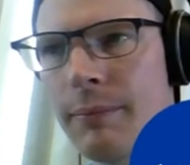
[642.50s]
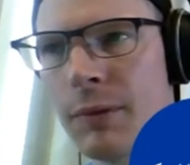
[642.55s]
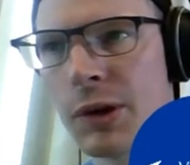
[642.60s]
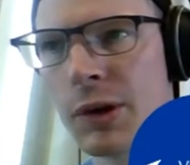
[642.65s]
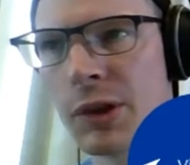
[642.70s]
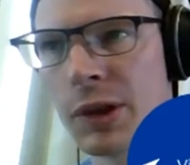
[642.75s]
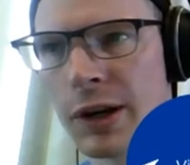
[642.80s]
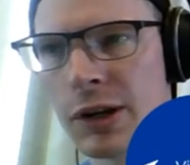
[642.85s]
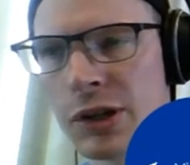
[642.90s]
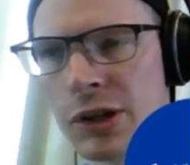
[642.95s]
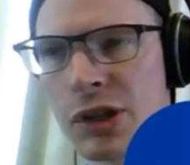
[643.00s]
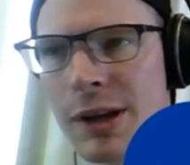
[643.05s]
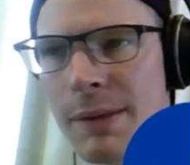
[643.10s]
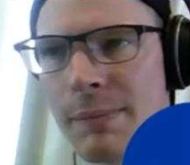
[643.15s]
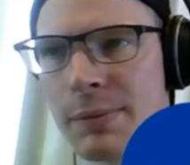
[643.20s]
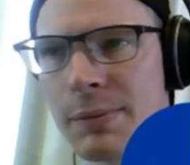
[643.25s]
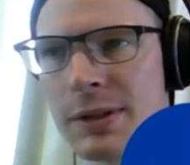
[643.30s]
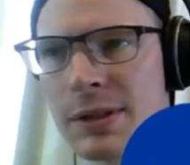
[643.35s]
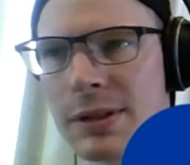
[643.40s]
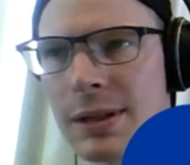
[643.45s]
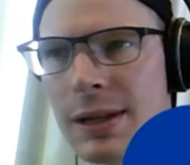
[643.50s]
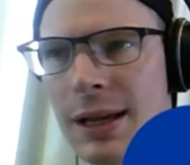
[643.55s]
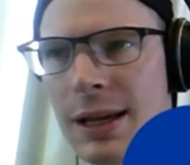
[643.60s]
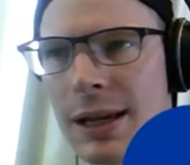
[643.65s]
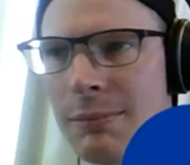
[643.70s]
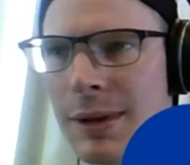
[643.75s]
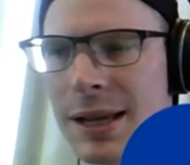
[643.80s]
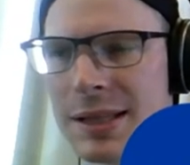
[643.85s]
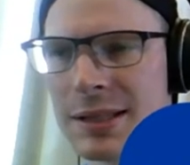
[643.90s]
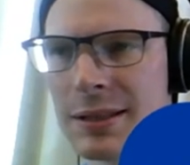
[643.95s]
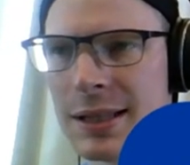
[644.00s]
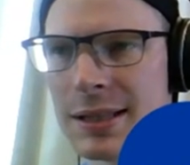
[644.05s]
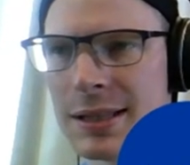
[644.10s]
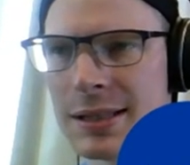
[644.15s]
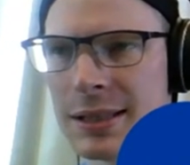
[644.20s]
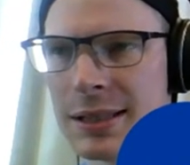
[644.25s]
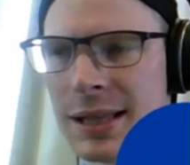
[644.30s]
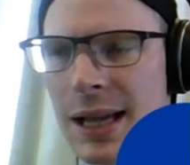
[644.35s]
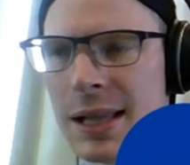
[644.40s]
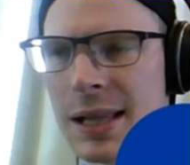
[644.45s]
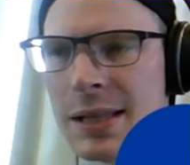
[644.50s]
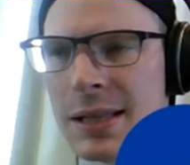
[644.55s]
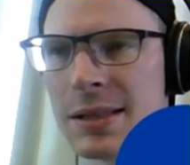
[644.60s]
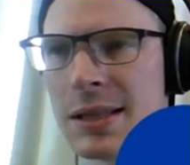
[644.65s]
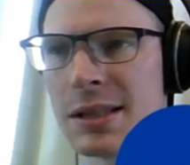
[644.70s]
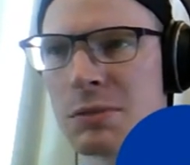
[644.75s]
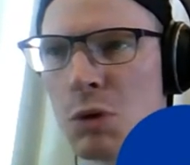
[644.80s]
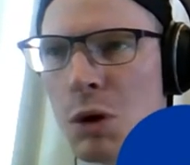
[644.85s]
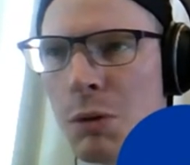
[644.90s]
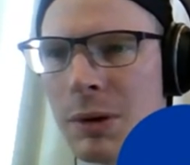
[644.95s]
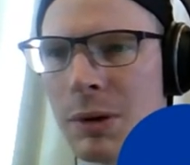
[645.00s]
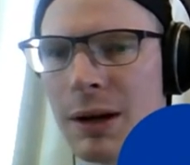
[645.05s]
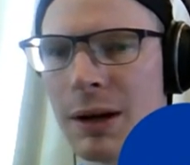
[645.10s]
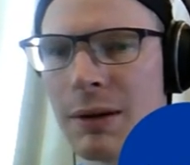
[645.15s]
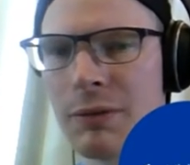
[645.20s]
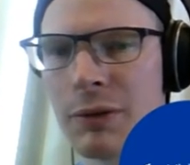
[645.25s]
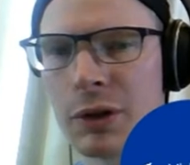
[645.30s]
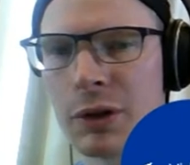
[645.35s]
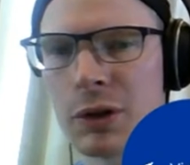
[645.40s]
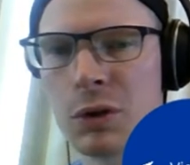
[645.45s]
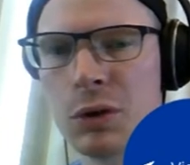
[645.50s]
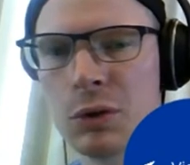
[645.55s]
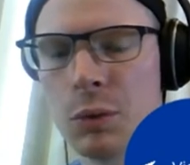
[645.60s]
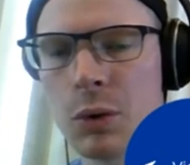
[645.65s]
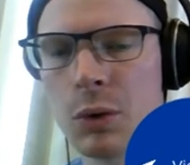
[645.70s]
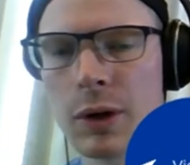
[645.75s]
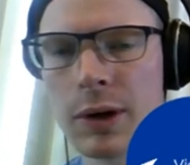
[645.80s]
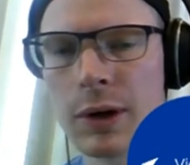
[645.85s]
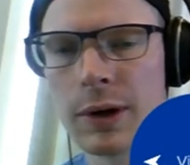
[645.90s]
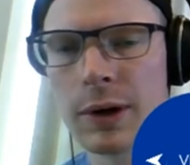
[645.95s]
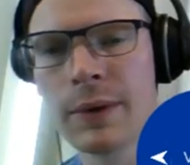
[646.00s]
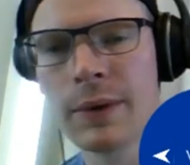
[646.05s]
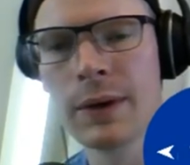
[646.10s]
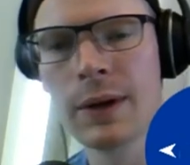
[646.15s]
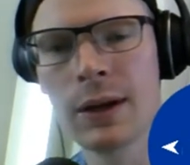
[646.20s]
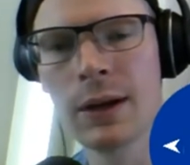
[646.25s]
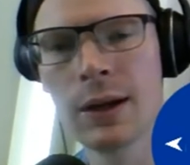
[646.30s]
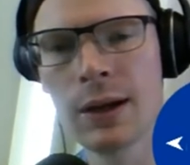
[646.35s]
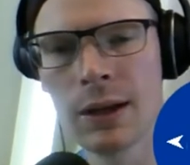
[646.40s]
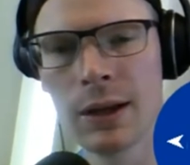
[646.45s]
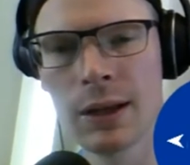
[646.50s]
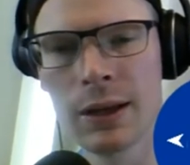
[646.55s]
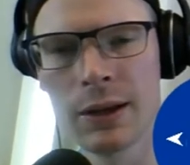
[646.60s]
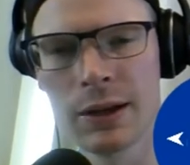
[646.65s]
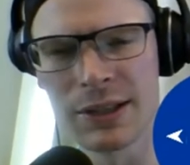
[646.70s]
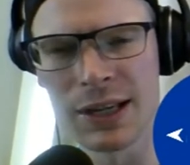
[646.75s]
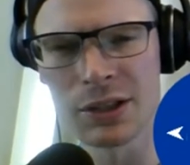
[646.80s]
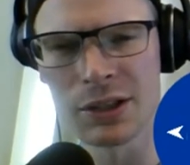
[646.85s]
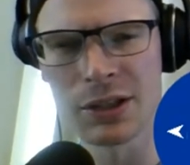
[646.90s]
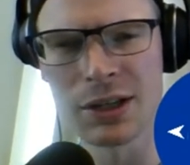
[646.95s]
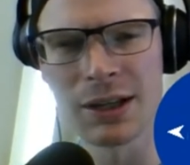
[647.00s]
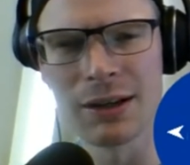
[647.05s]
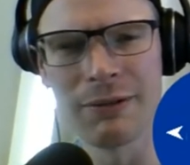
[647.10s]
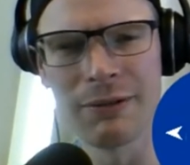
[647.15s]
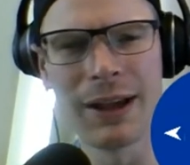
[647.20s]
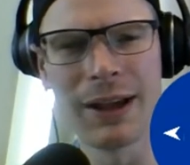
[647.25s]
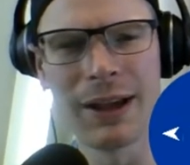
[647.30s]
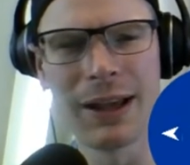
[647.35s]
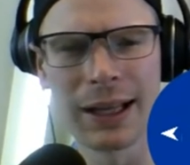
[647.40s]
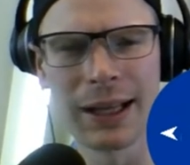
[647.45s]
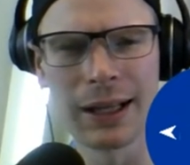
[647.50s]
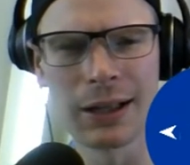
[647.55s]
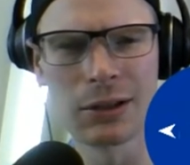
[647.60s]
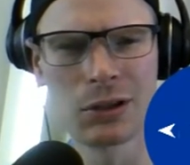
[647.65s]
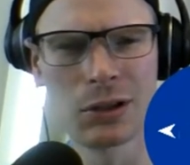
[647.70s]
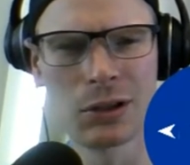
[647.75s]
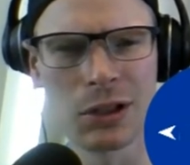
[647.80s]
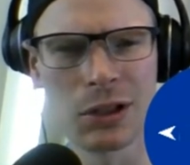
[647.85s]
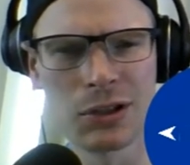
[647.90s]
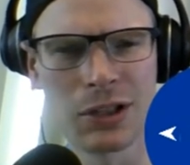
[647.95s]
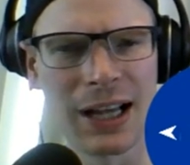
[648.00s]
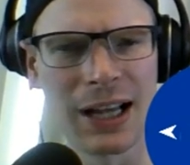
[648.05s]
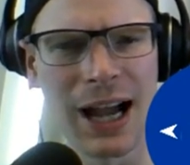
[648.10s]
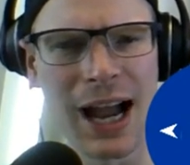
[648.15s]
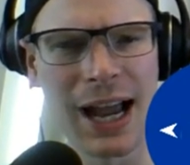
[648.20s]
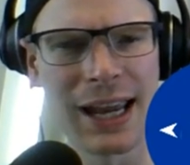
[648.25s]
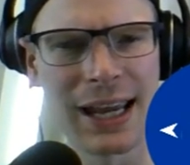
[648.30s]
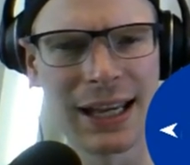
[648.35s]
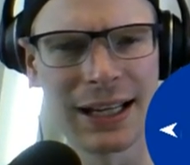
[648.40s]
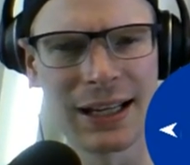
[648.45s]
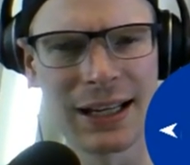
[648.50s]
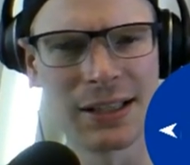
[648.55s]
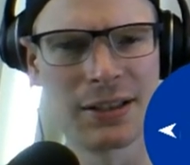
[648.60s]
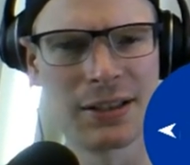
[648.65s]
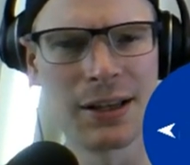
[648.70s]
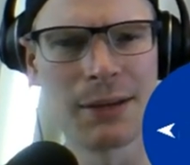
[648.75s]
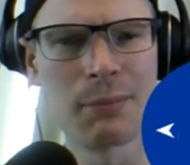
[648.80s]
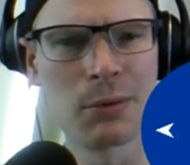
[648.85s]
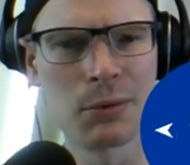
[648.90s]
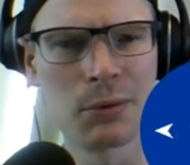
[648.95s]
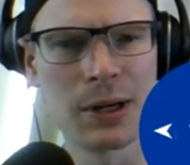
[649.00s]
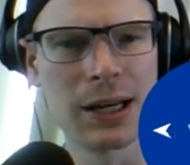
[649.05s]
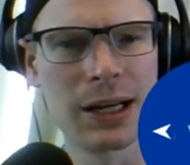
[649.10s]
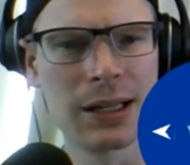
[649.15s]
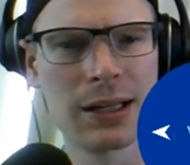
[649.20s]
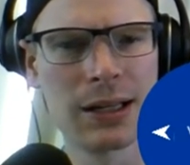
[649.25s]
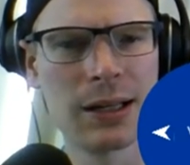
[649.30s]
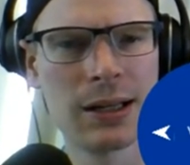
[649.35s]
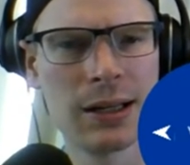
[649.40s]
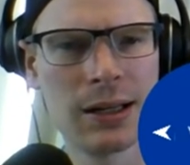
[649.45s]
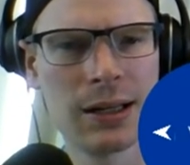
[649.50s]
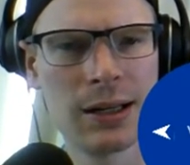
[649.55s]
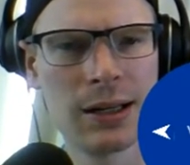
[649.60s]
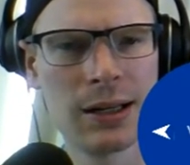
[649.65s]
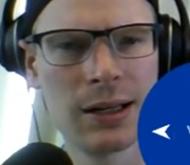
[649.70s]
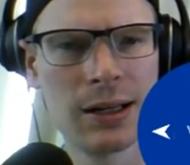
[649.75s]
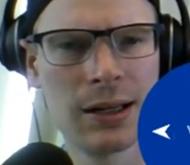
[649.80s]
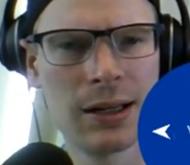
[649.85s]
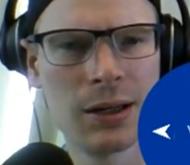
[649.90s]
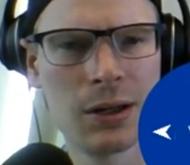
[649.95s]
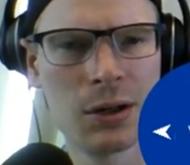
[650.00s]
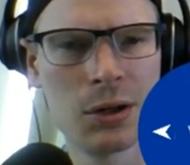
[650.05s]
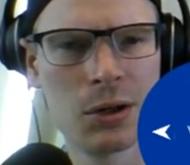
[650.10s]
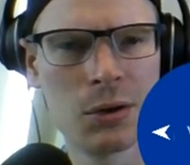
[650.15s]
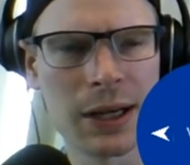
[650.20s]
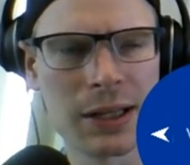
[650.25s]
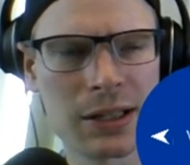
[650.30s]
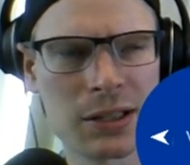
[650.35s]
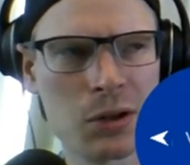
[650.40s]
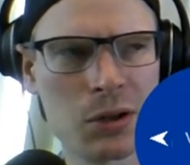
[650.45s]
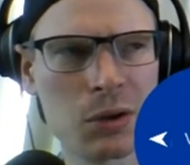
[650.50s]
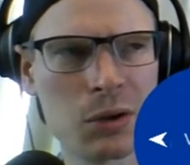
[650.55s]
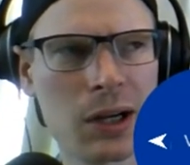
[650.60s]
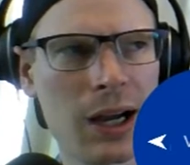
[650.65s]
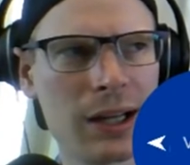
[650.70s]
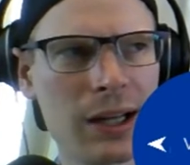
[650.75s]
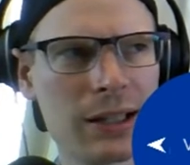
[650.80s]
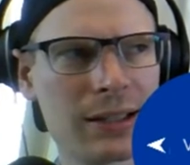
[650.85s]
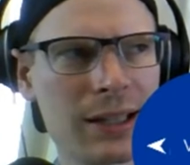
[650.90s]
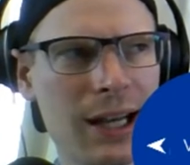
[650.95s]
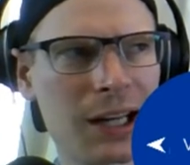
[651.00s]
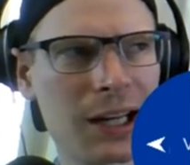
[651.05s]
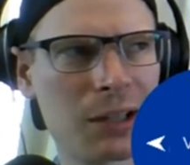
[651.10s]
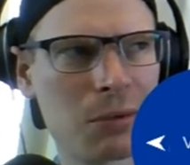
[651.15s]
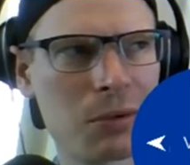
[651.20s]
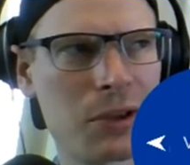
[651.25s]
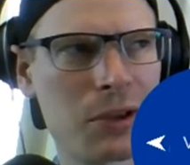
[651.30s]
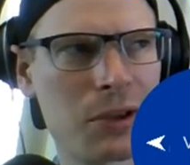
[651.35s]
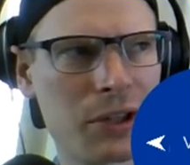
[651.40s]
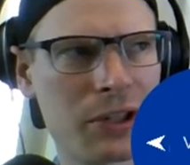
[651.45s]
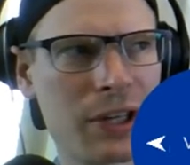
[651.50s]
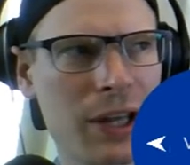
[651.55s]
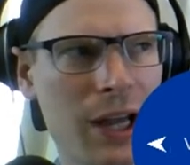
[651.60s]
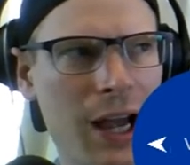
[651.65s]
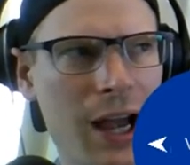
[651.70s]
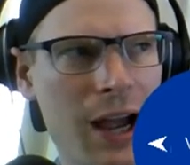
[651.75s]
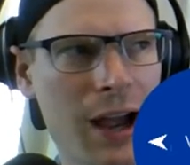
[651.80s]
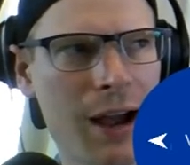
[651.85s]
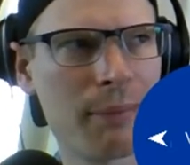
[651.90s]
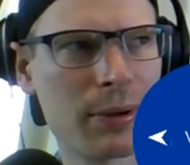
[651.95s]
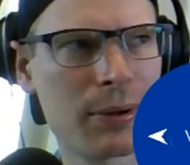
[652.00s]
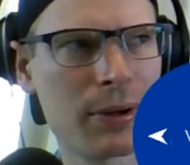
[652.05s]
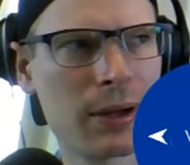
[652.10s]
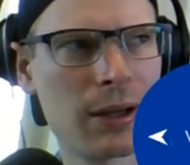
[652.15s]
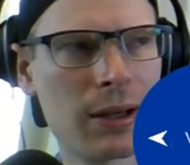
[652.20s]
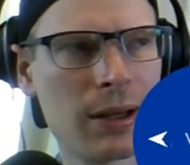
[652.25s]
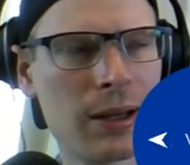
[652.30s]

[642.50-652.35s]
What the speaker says: with our ships, and basically it's the tensest moment of the Cold War. There's actually an event, like there's a guy in a submarine who has no contact with the top,